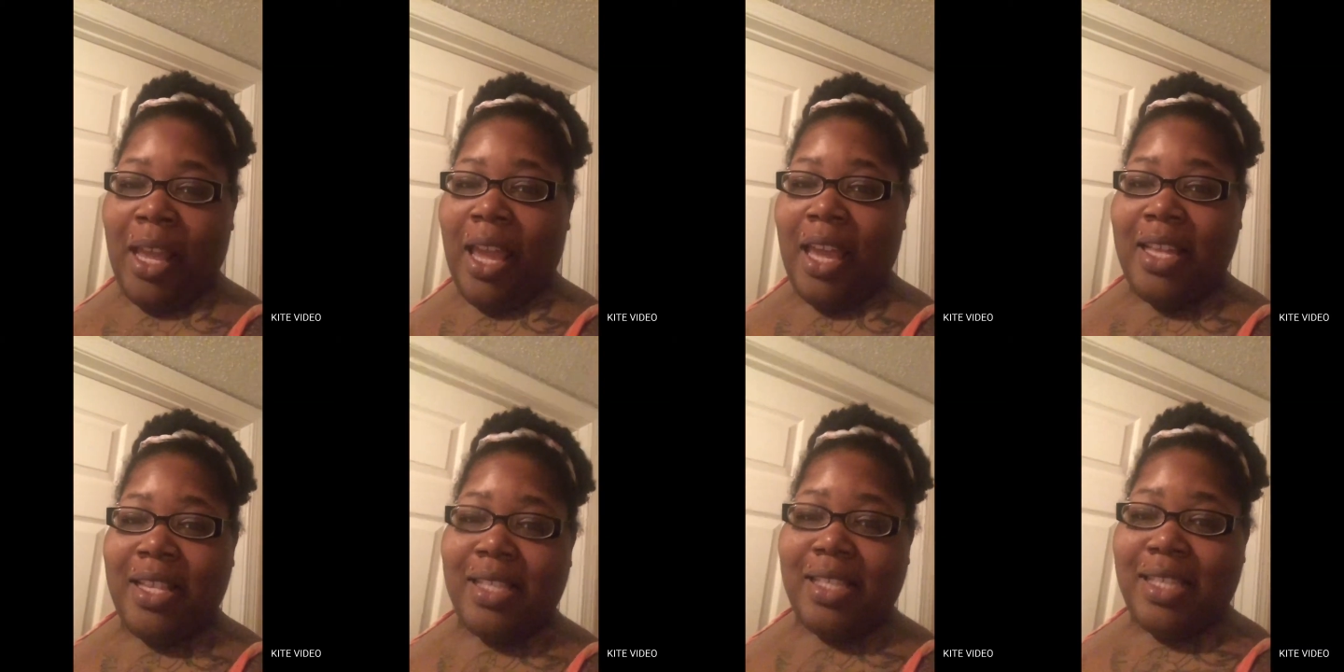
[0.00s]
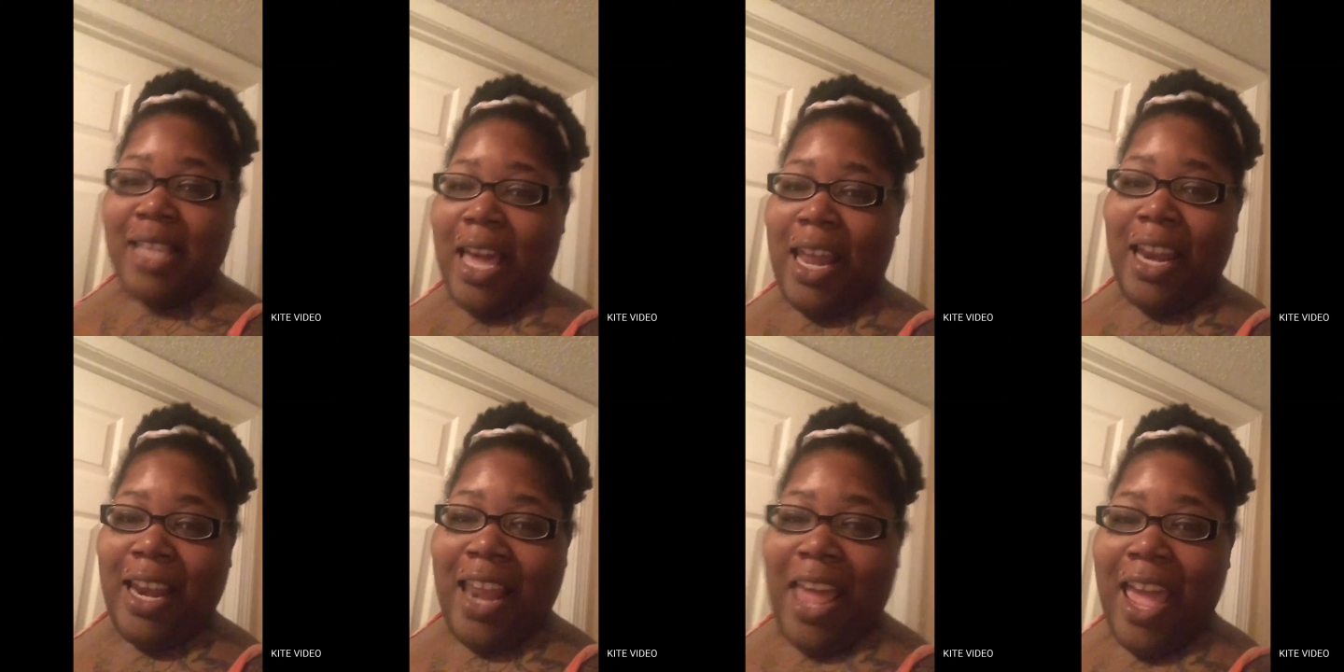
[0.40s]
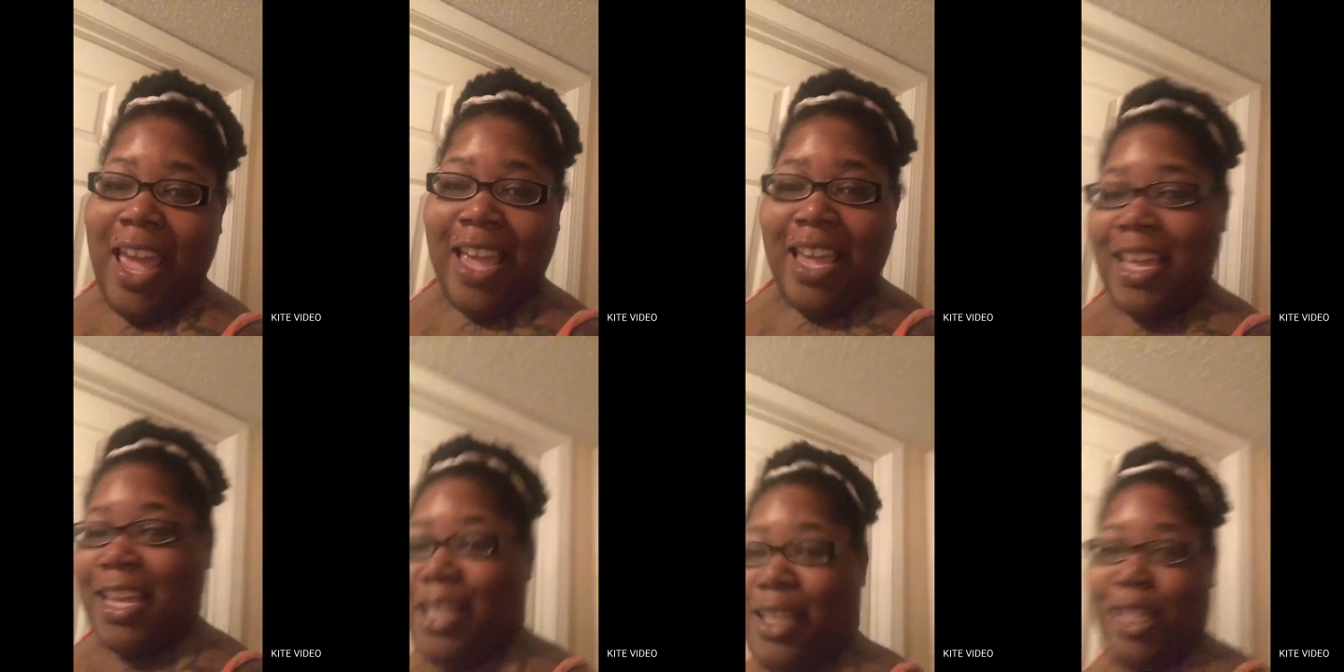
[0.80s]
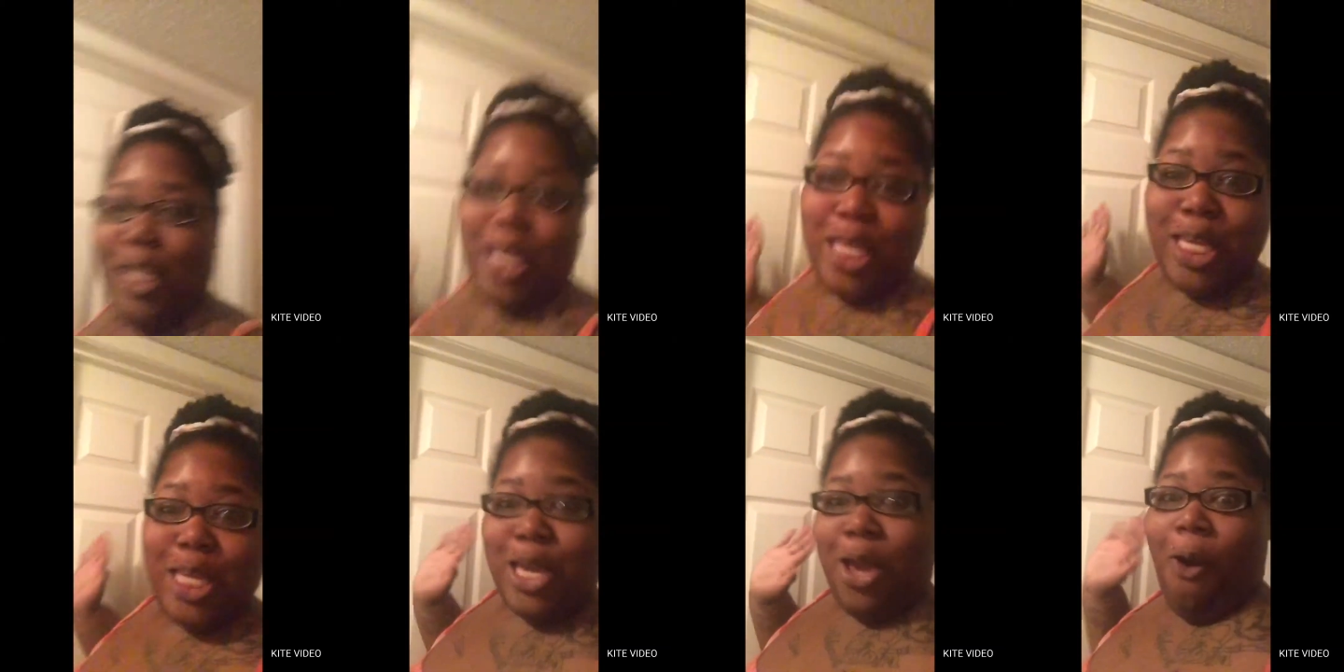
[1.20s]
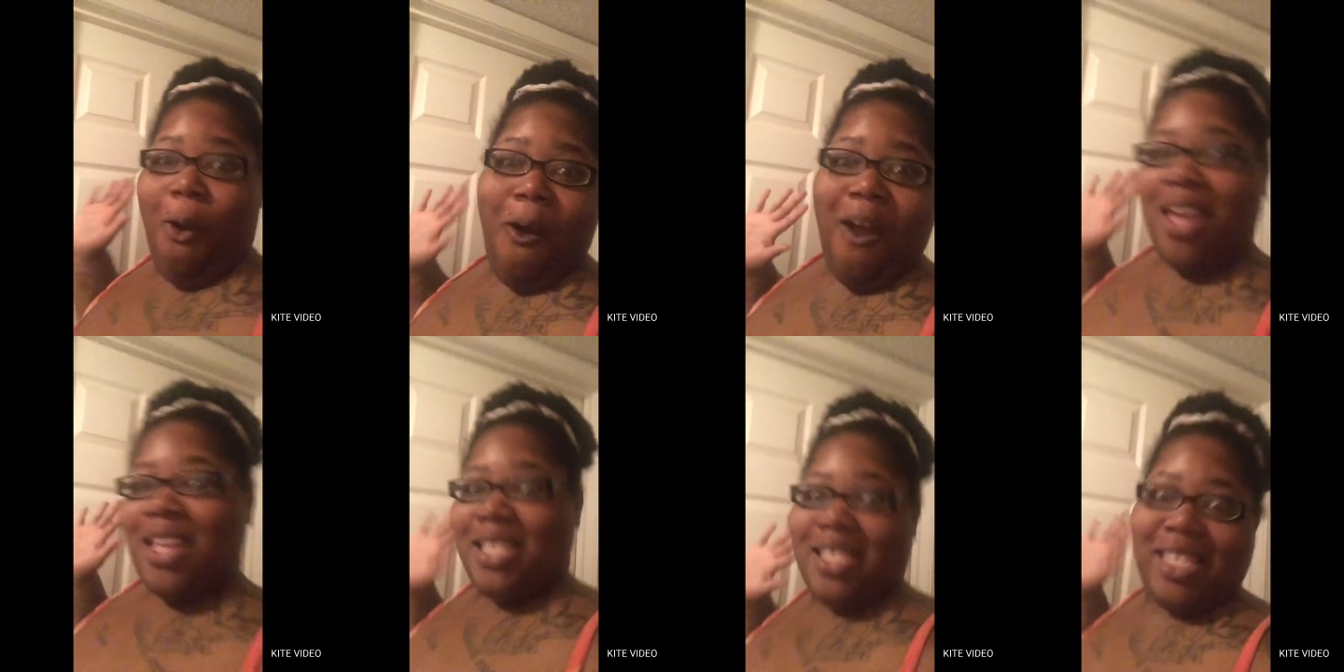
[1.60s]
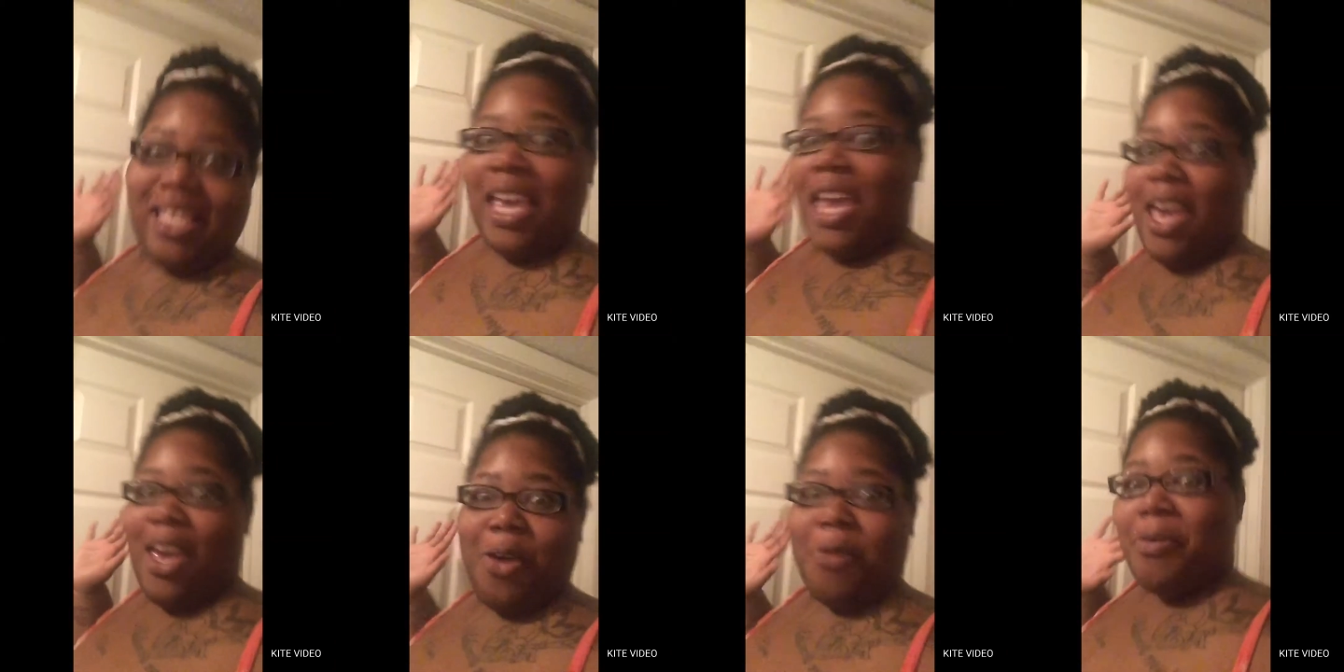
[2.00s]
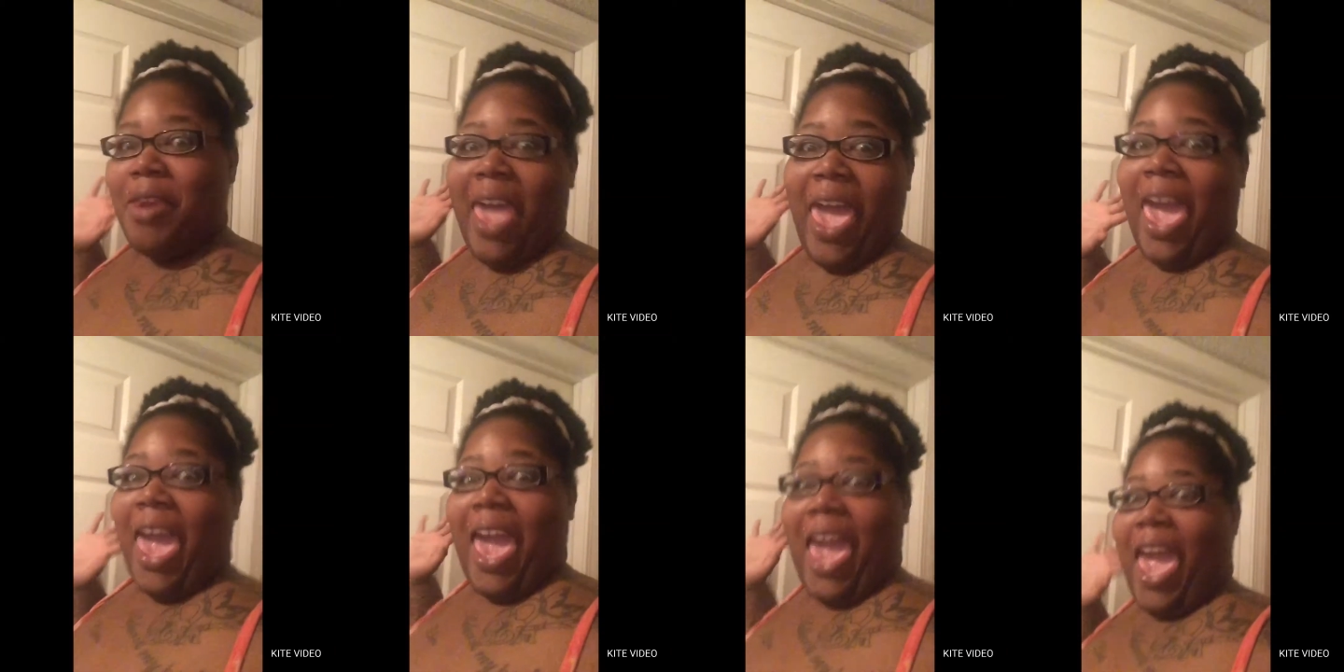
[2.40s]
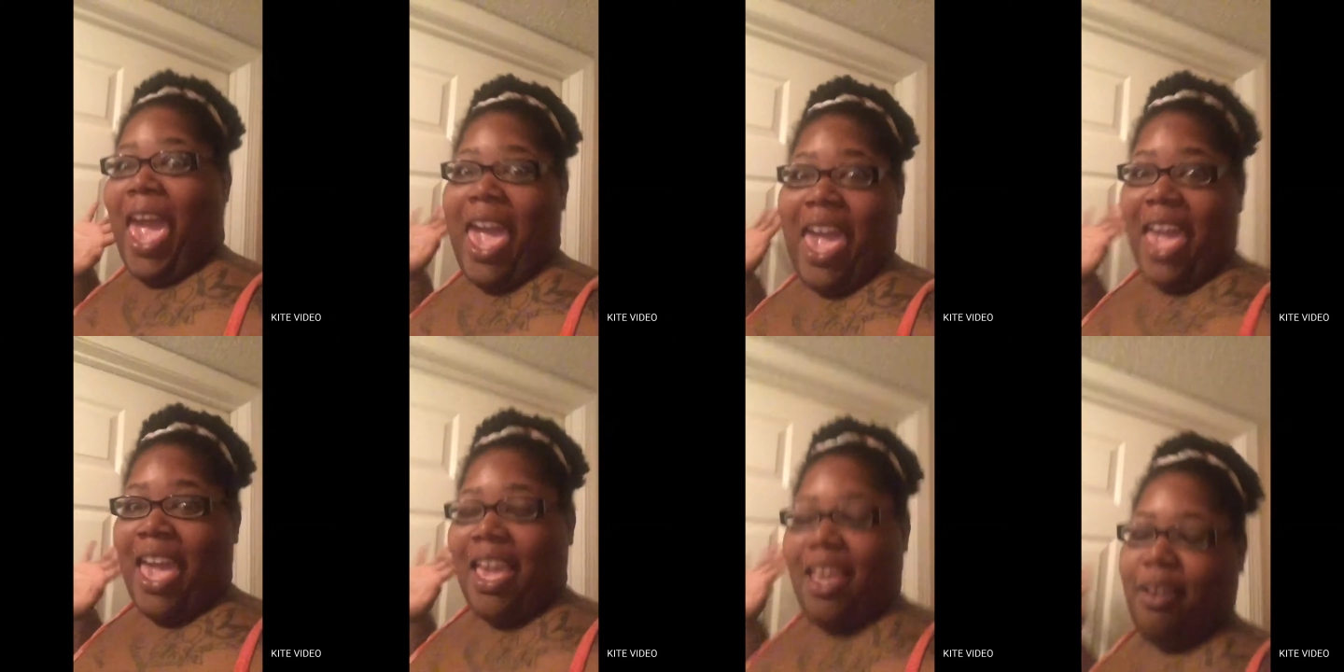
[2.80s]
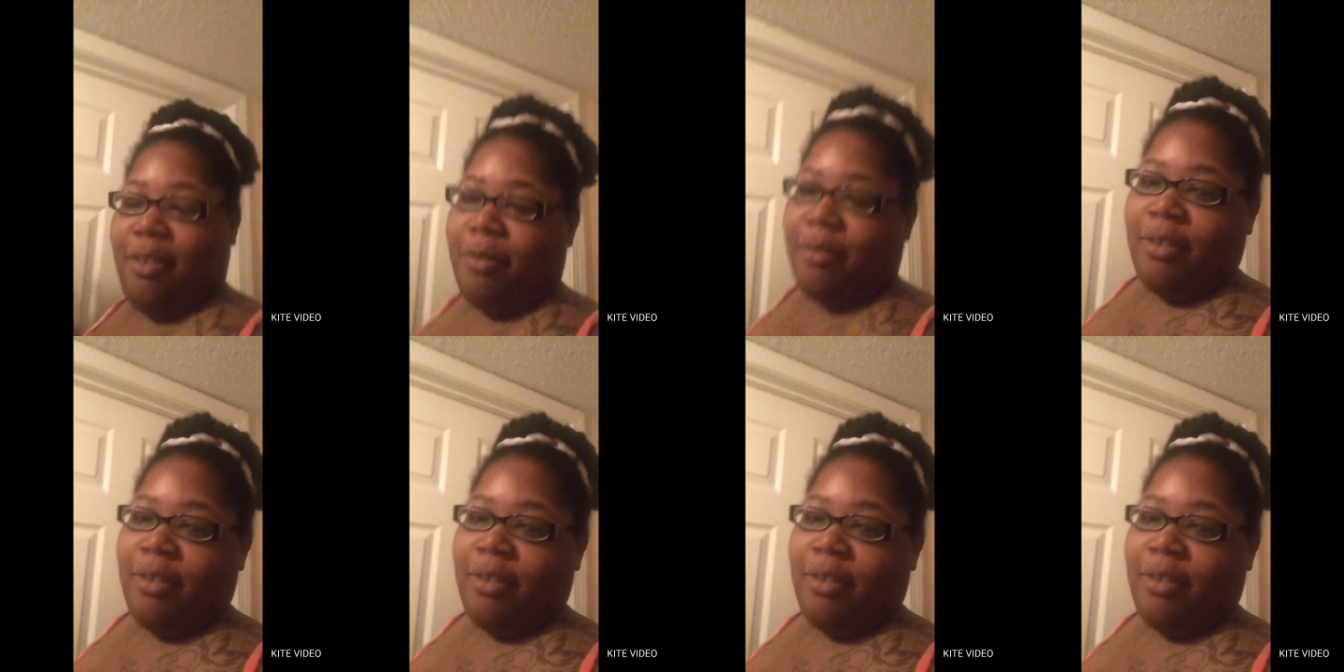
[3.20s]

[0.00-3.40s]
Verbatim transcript: It's Saturday, it's your sale day.